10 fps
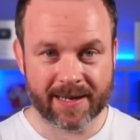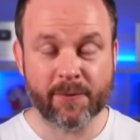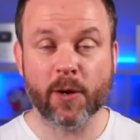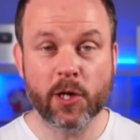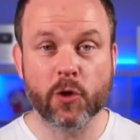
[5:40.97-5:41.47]
And
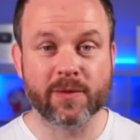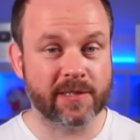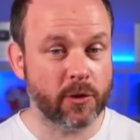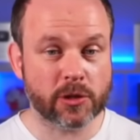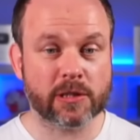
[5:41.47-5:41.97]
if I lose,
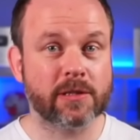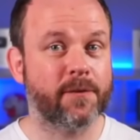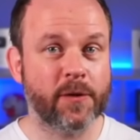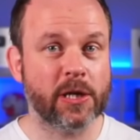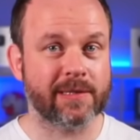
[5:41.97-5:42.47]
it's not just the
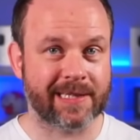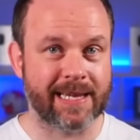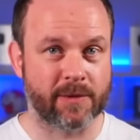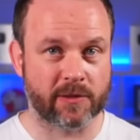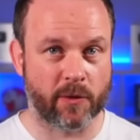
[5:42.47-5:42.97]
first
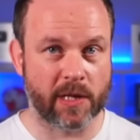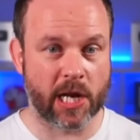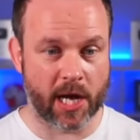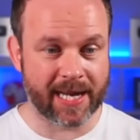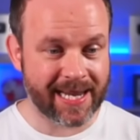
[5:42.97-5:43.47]
team that's on the
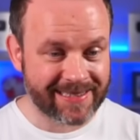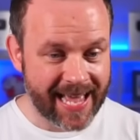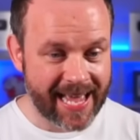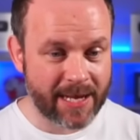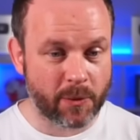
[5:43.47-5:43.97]
line. It's
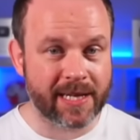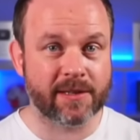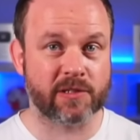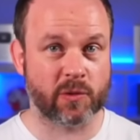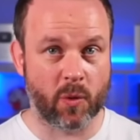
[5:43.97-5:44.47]
anyone in
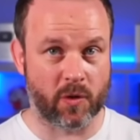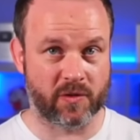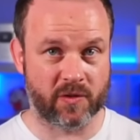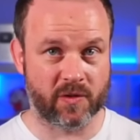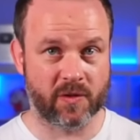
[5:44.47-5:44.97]
the squad.